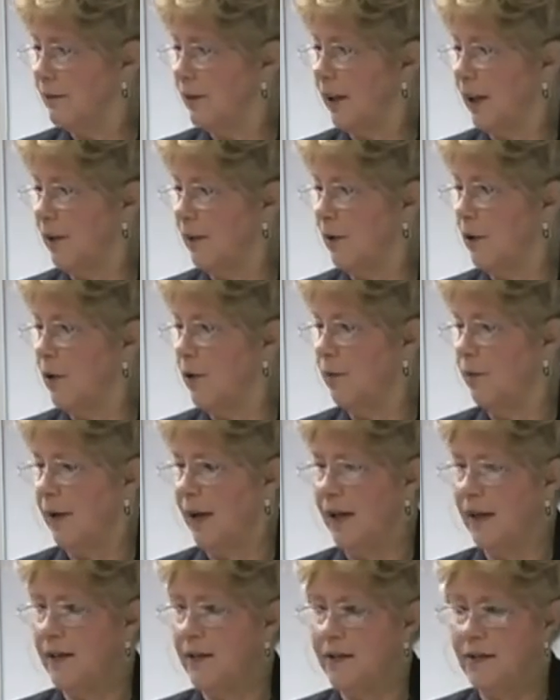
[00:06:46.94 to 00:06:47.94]
Keep going
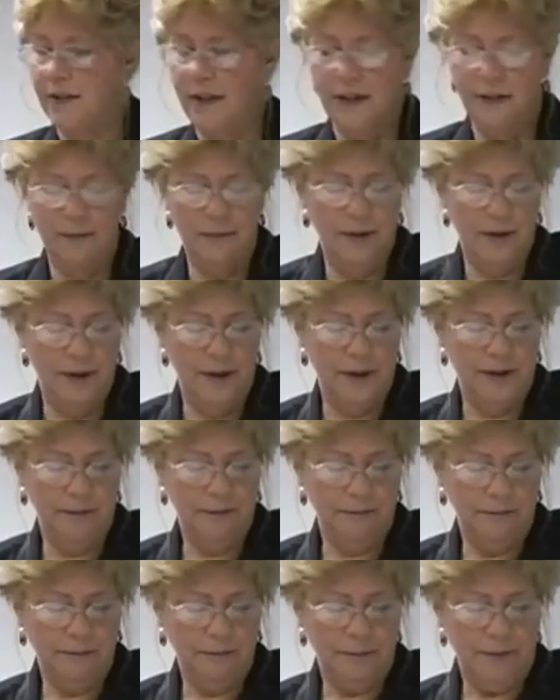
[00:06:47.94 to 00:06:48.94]
back to the same thing.
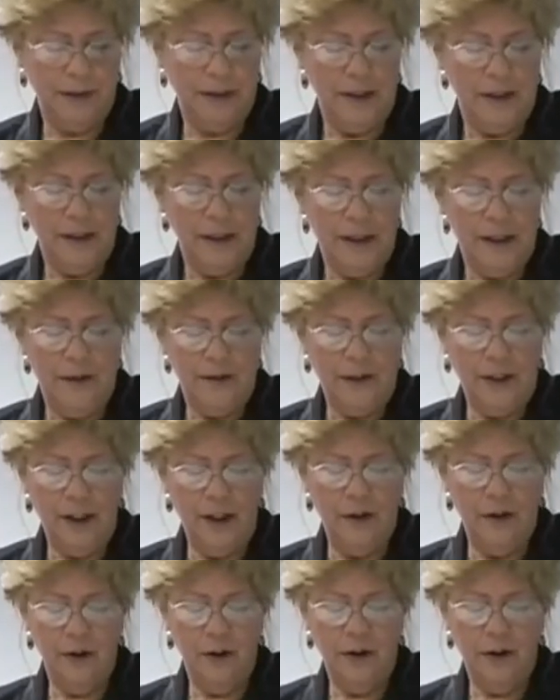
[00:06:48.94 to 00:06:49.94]
The
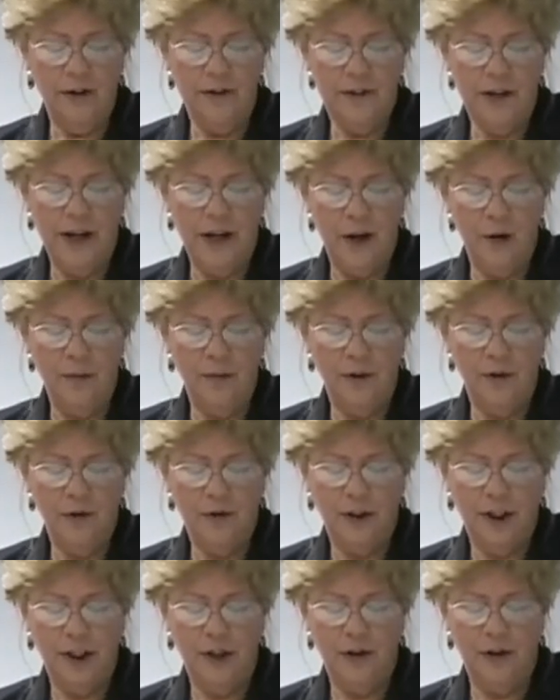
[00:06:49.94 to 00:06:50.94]
cuticle is the
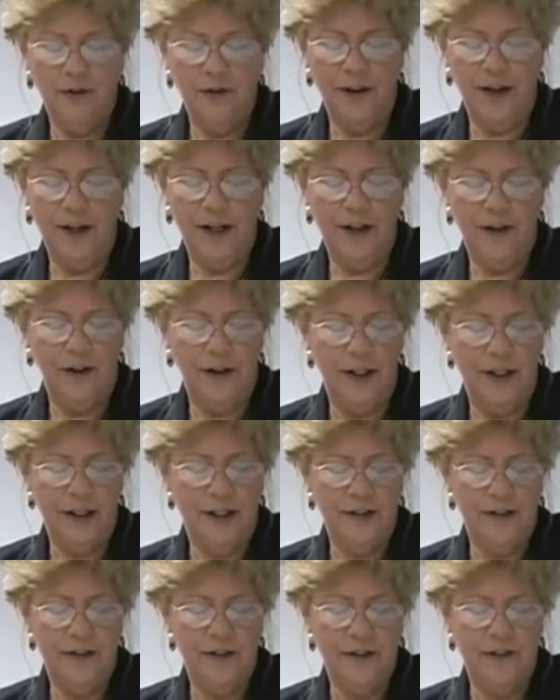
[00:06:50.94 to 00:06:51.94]
outermost layer of hair. It
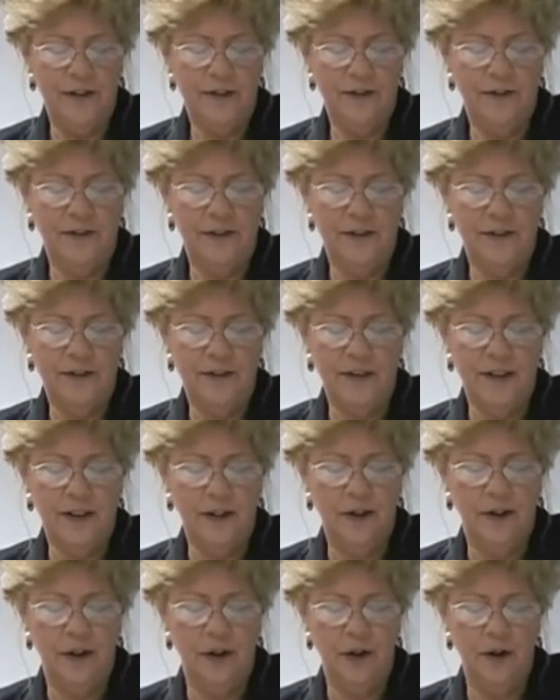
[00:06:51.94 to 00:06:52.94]
consists of a
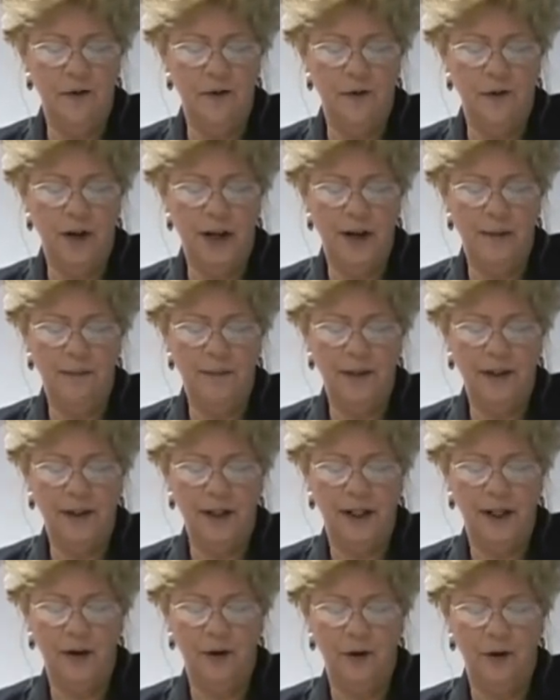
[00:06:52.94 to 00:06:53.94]
single overlapping
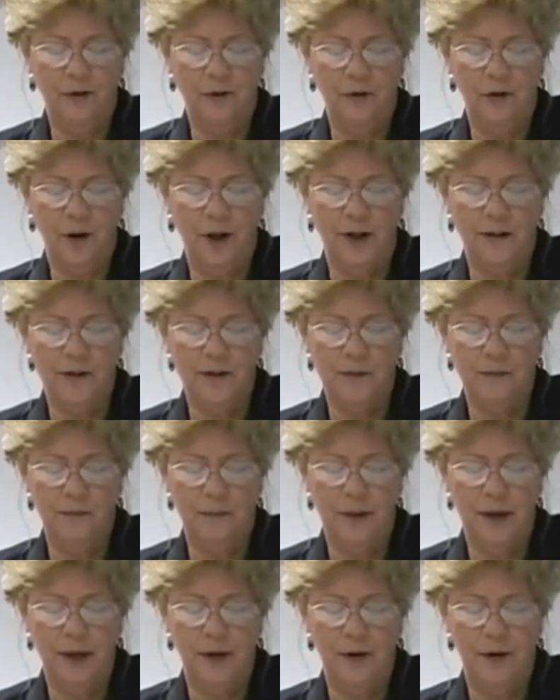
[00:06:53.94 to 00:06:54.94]
layer of
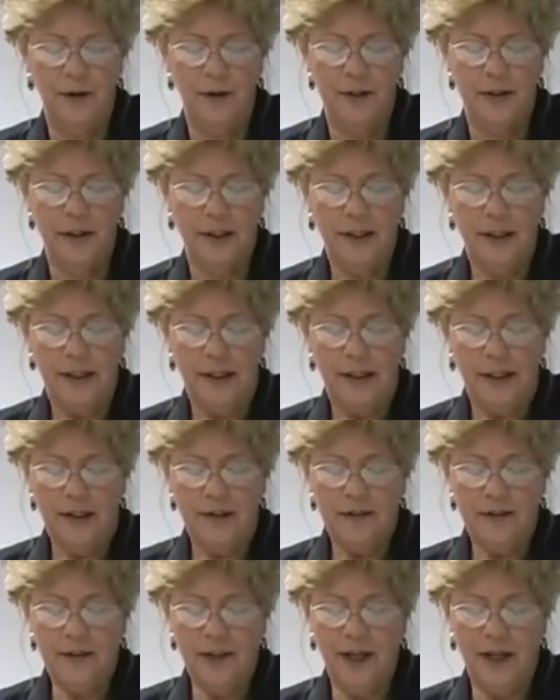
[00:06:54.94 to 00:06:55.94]
transparent,
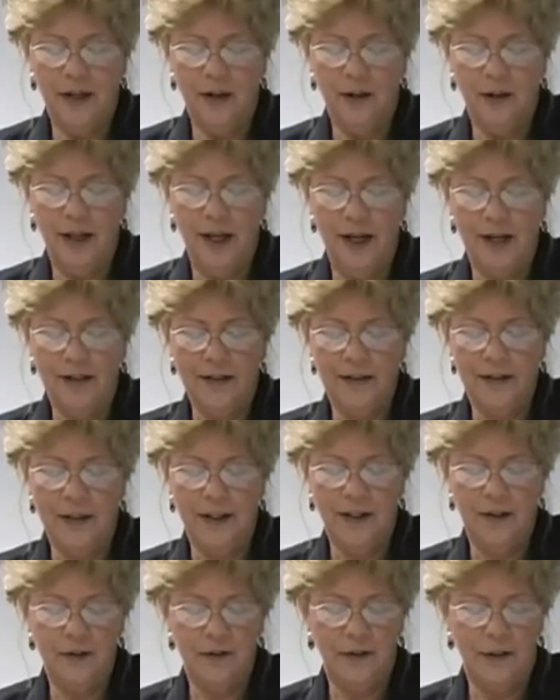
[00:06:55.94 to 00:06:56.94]
scale-like
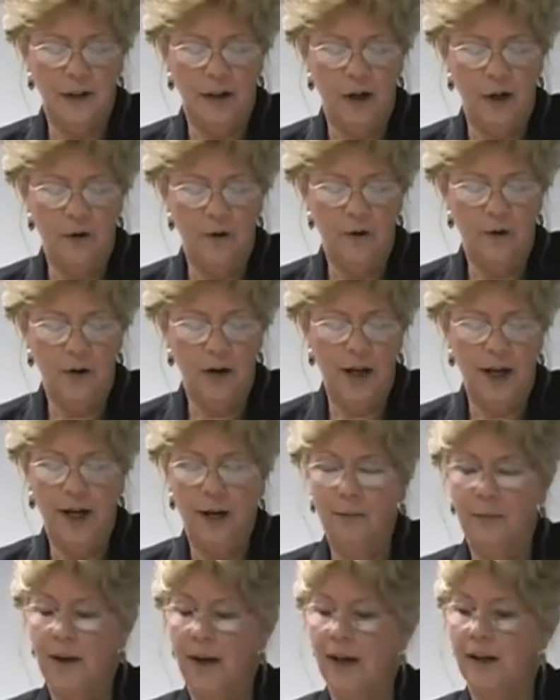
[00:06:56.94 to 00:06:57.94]
cells that
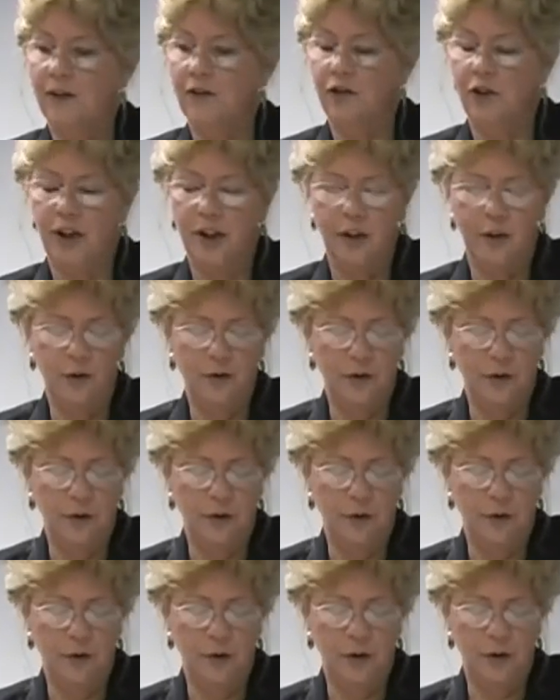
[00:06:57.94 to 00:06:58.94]
overlap like shingles
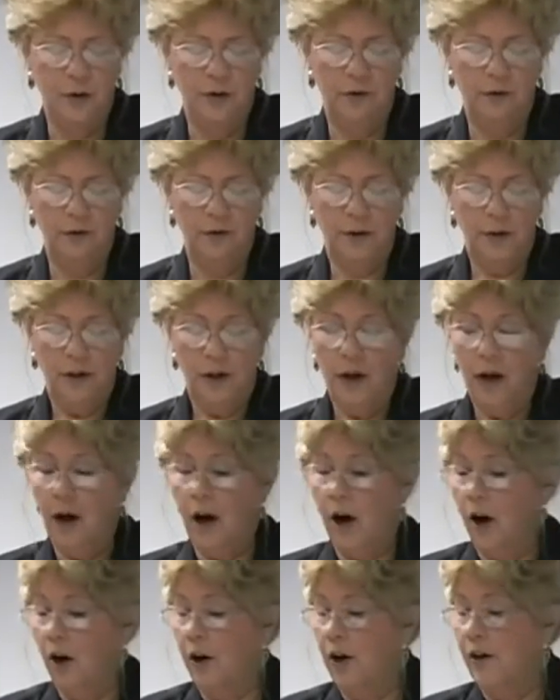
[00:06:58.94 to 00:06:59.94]
on a roof,
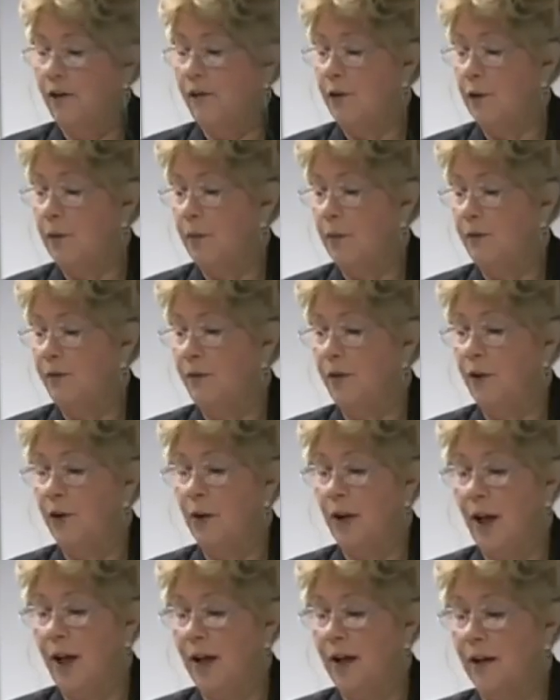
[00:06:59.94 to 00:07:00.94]
or if you prefer,
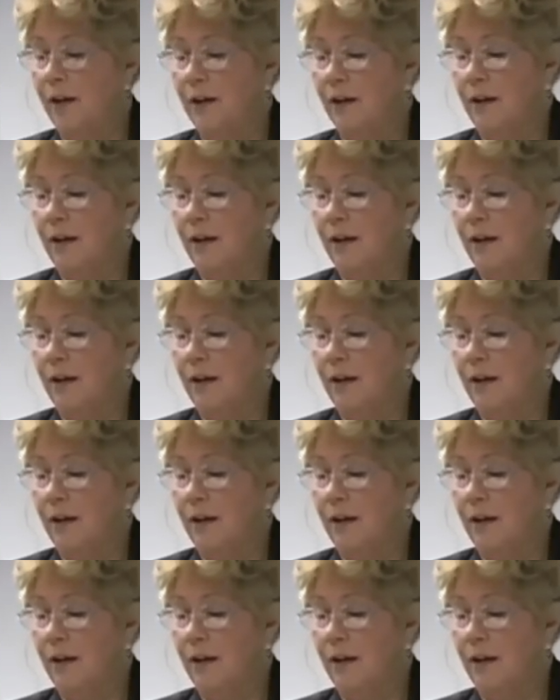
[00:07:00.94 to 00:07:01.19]
like